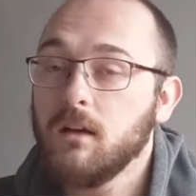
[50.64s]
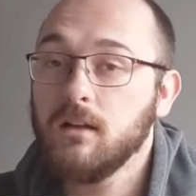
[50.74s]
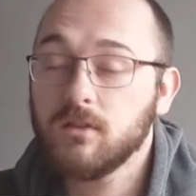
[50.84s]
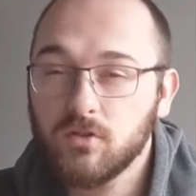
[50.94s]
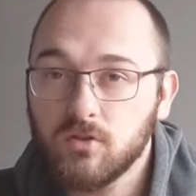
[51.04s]

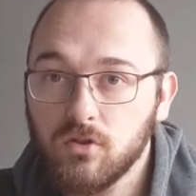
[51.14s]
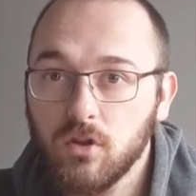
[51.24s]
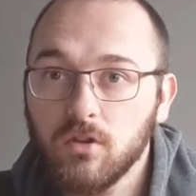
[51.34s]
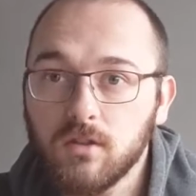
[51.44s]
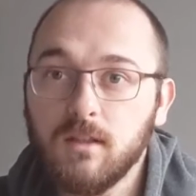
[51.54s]
it's
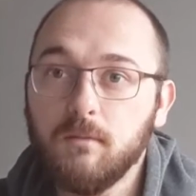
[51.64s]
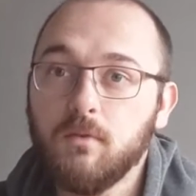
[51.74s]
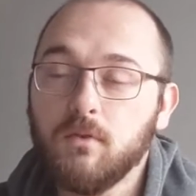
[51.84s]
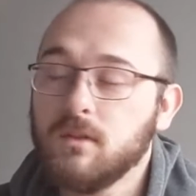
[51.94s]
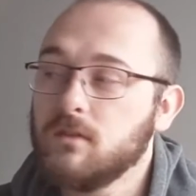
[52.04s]
so
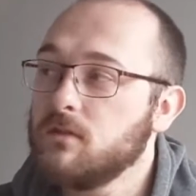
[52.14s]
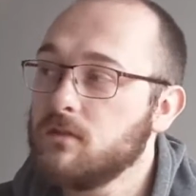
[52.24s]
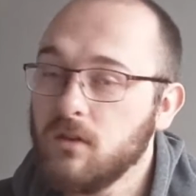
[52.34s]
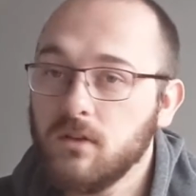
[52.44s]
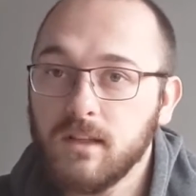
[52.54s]
simple, it's
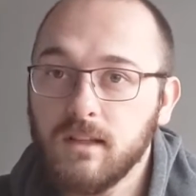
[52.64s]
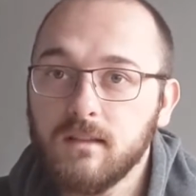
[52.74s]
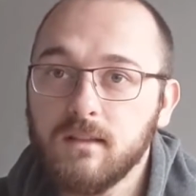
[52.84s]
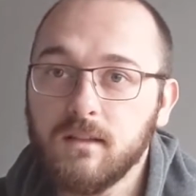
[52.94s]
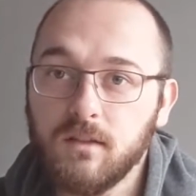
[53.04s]
so
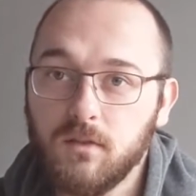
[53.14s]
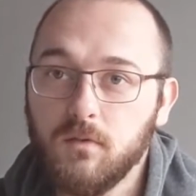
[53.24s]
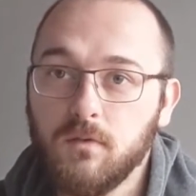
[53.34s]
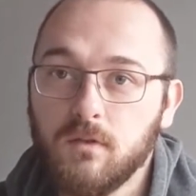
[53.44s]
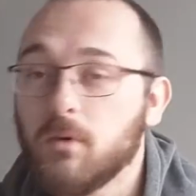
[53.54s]
easy to
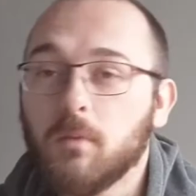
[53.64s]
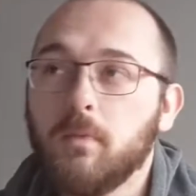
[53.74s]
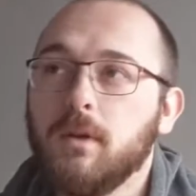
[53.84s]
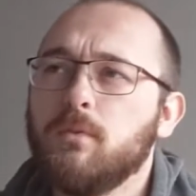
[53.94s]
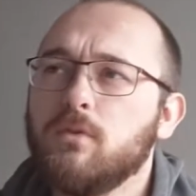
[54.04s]
use, but
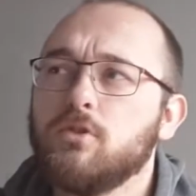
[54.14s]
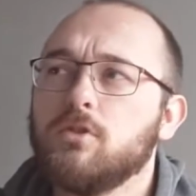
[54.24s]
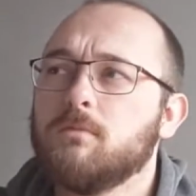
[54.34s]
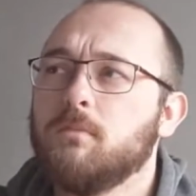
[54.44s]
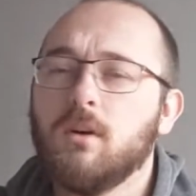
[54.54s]
people
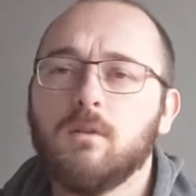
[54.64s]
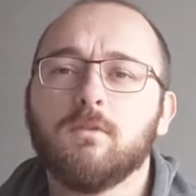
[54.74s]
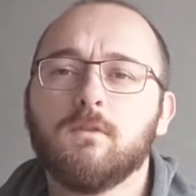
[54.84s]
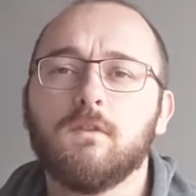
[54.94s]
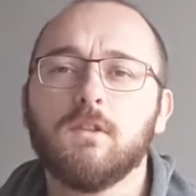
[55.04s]
just
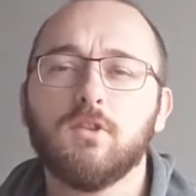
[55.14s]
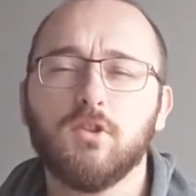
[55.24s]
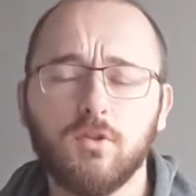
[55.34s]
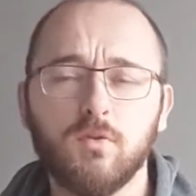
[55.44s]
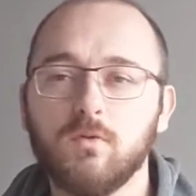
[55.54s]
purposefully
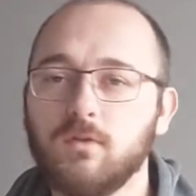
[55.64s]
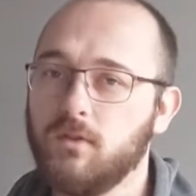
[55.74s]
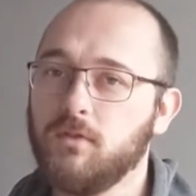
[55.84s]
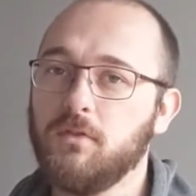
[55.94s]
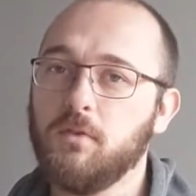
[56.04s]
choose
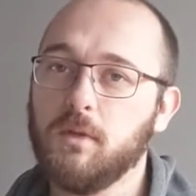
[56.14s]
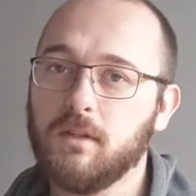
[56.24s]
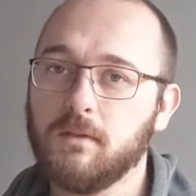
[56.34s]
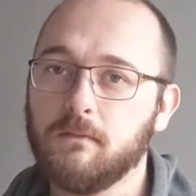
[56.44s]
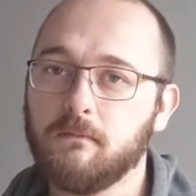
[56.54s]
not to do
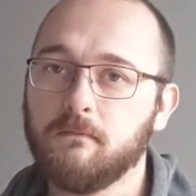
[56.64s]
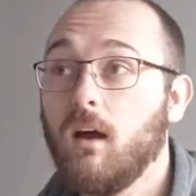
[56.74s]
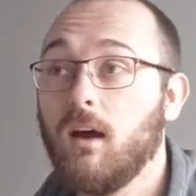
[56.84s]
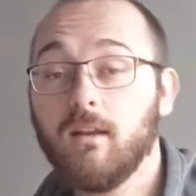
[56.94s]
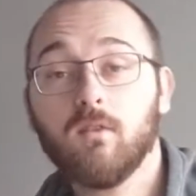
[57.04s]
it.
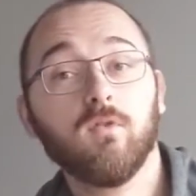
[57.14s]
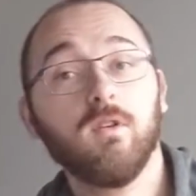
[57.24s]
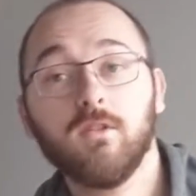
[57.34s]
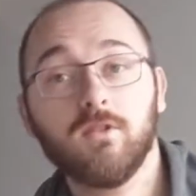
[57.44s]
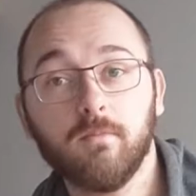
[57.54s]
And there
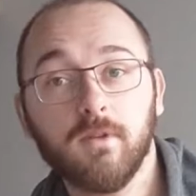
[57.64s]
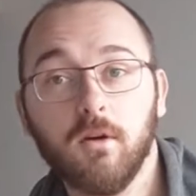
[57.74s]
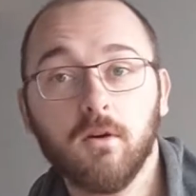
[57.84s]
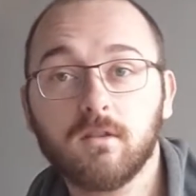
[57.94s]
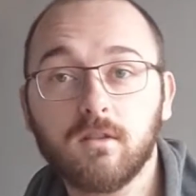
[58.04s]
really should be
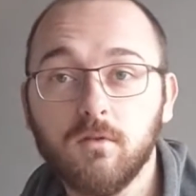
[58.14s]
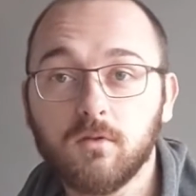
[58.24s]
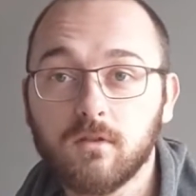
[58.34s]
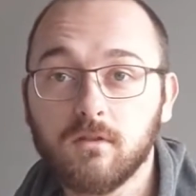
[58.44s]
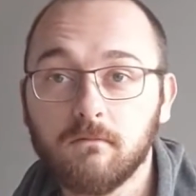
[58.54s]
no
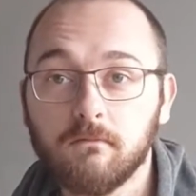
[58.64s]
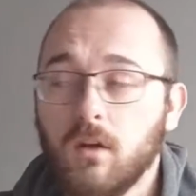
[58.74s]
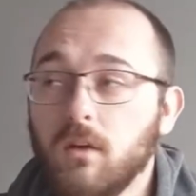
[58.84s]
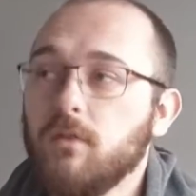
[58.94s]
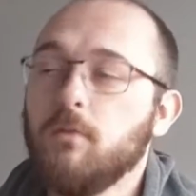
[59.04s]
excuse.
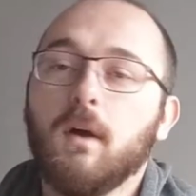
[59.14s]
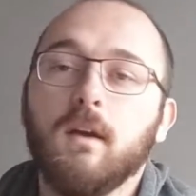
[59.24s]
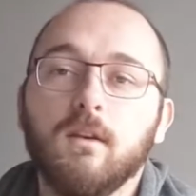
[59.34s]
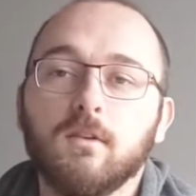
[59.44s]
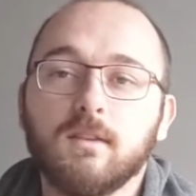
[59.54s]
You
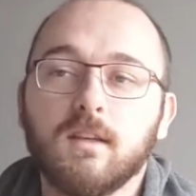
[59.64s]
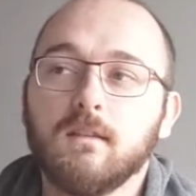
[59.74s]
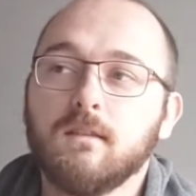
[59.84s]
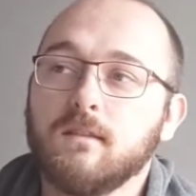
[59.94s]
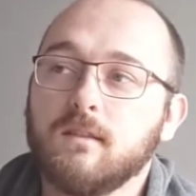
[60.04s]
might hear a
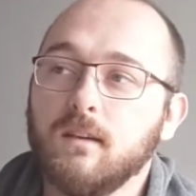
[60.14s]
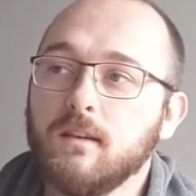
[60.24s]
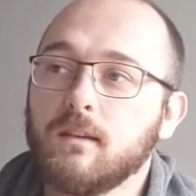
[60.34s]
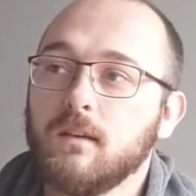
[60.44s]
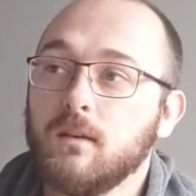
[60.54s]
sentence
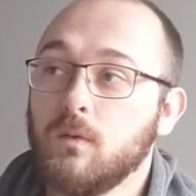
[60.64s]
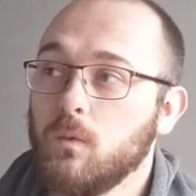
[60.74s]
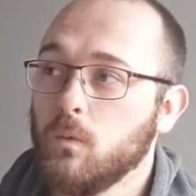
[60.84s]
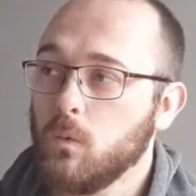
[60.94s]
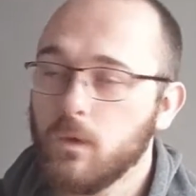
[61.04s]
like,
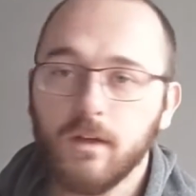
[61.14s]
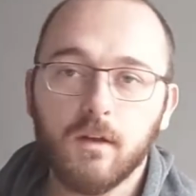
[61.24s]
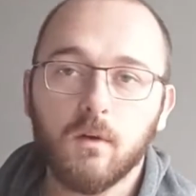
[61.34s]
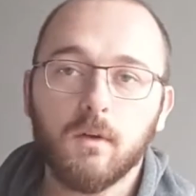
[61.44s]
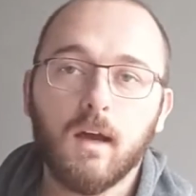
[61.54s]
"We
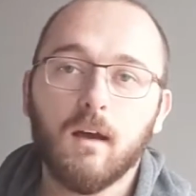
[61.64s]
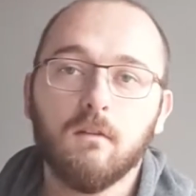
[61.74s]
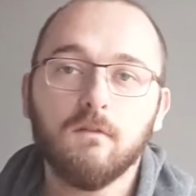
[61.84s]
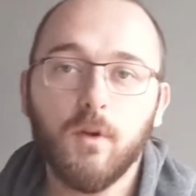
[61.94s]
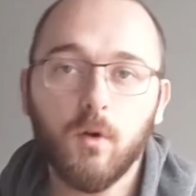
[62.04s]
don't
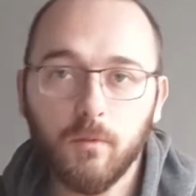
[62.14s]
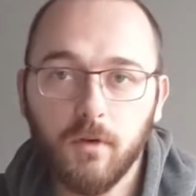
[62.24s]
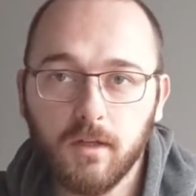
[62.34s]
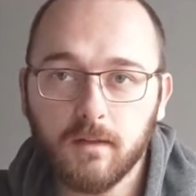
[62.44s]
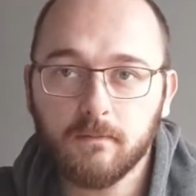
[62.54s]
have no
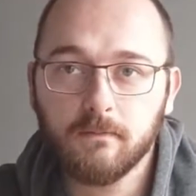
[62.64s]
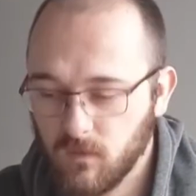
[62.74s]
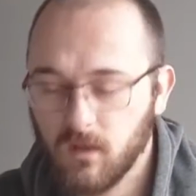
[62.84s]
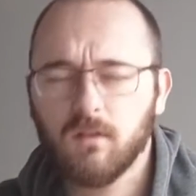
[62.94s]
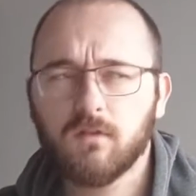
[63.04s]
money,"
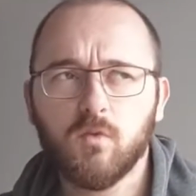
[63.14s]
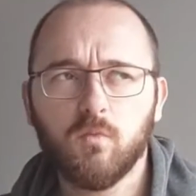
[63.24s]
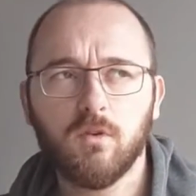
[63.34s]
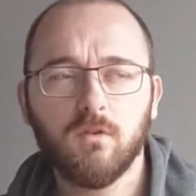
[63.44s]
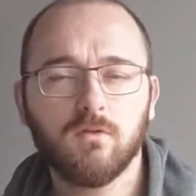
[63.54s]
if
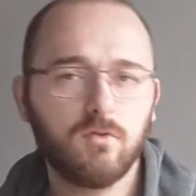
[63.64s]
someone